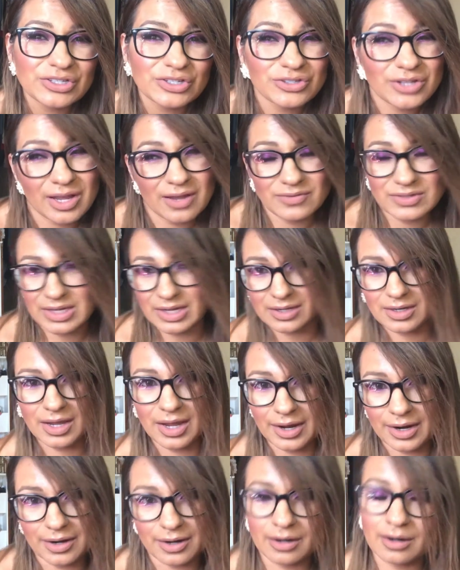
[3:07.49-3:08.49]
They have
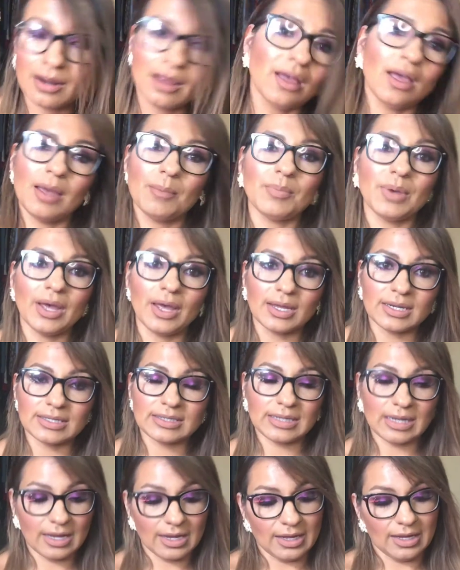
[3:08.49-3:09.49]
skincare, but
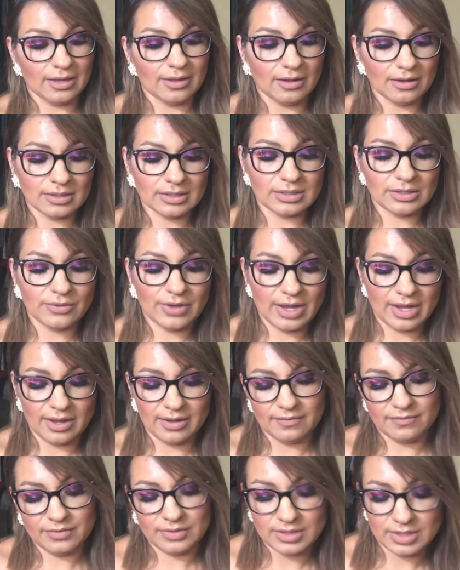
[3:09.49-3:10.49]
they also have
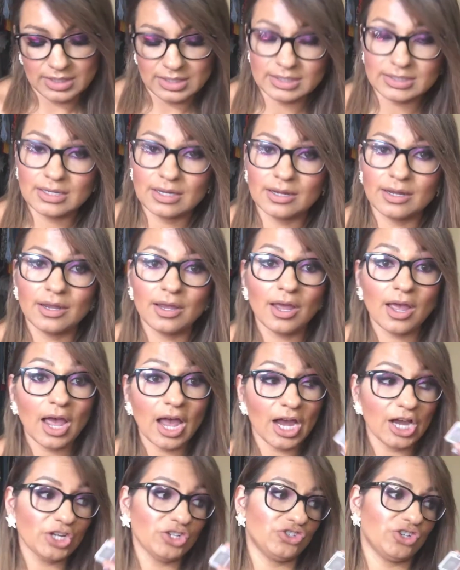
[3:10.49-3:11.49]
these
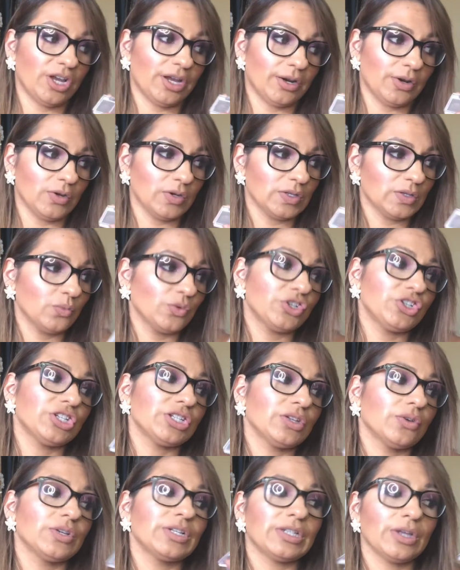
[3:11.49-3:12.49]
eyeshadows, which is
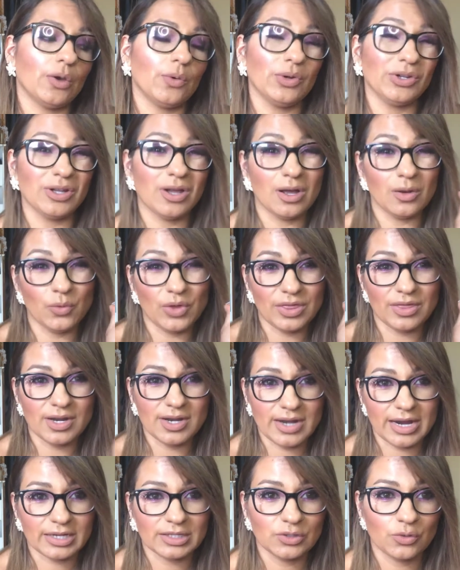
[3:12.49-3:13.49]
going to go along with the
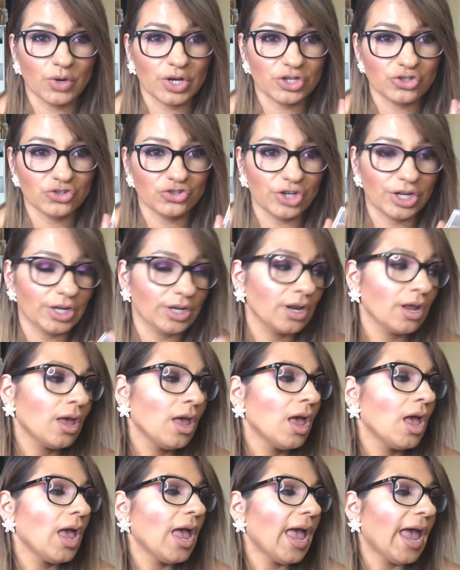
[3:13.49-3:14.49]
next question.
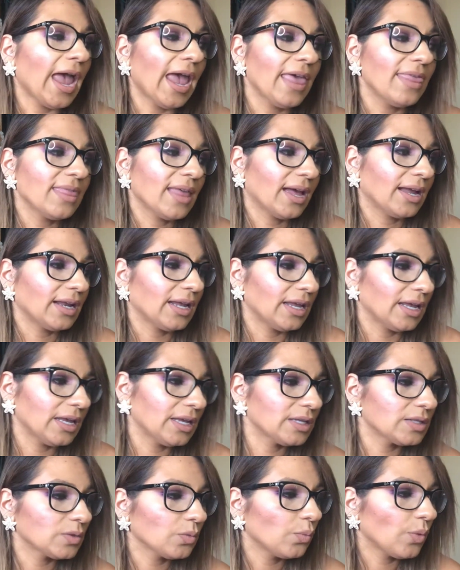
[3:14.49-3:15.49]
And that
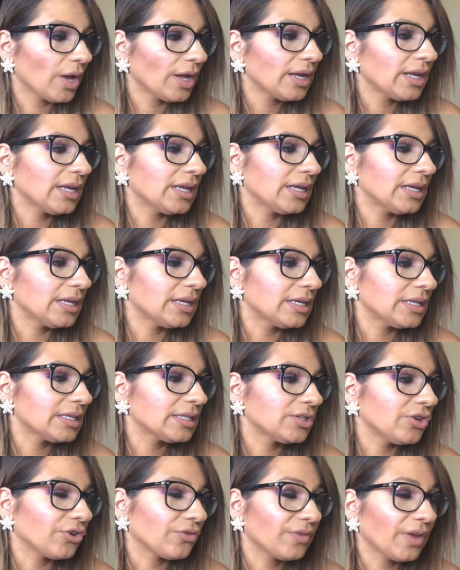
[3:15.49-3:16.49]
is, what is
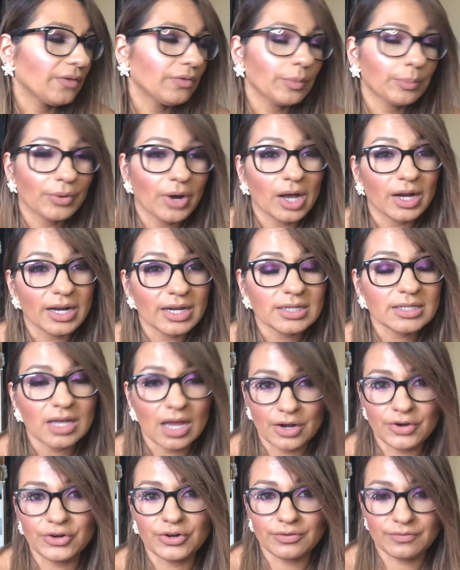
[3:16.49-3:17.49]
your favorite product
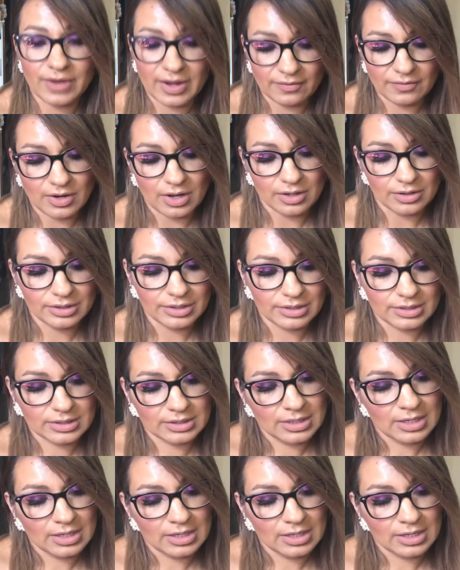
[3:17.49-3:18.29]
under $5?